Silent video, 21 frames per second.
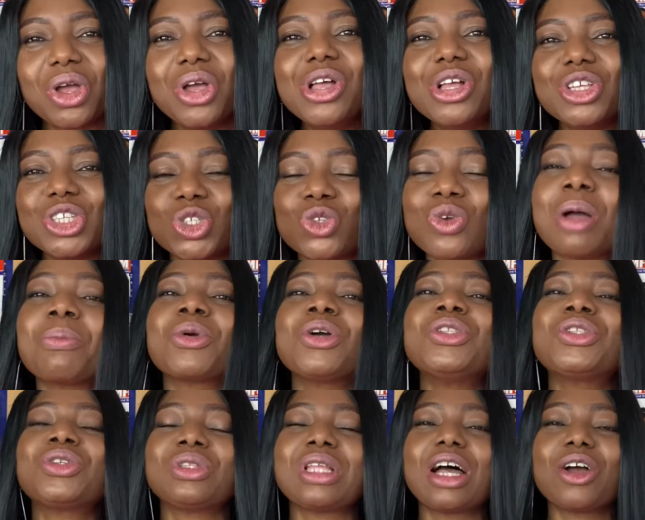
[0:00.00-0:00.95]
So I'm going
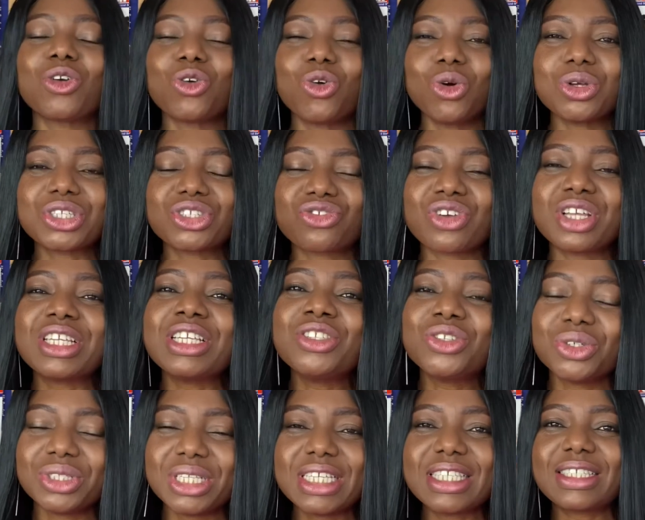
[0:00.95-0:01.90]
to now go straight into
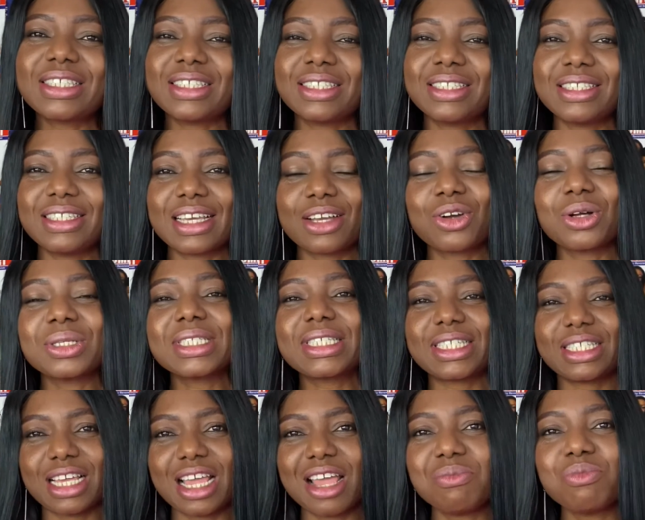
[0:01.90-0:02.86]
this second step,